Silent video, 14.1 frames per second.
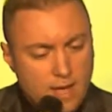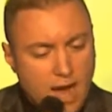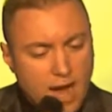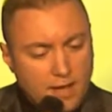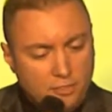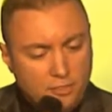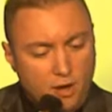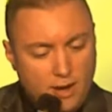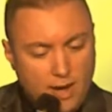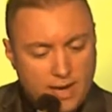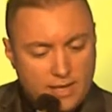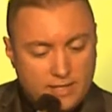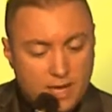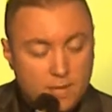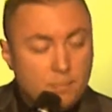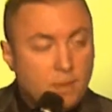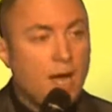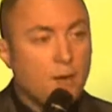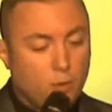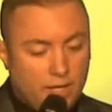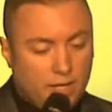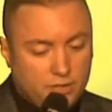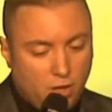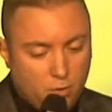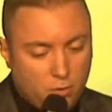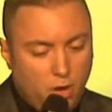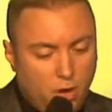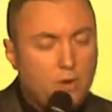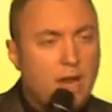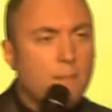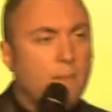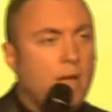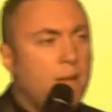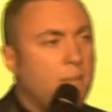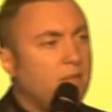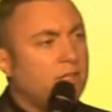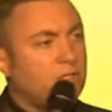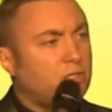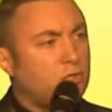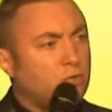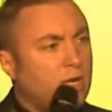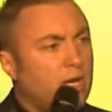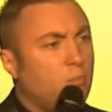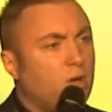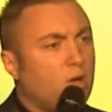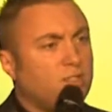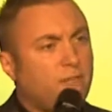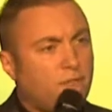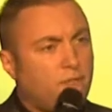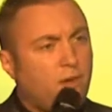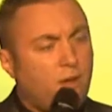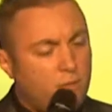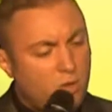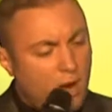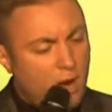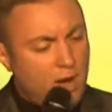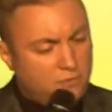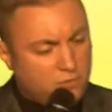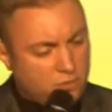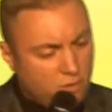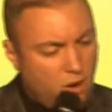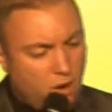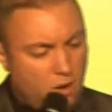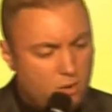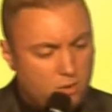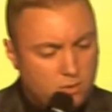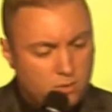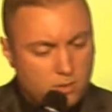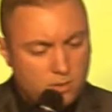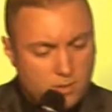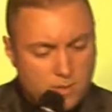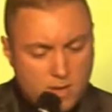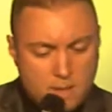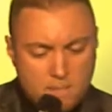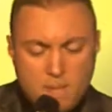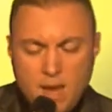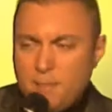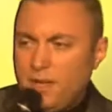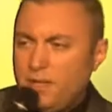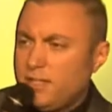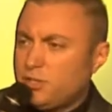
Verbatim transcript: I thought I did, but I really don't know now. Maybe this dream wasn't from you after all. Maybe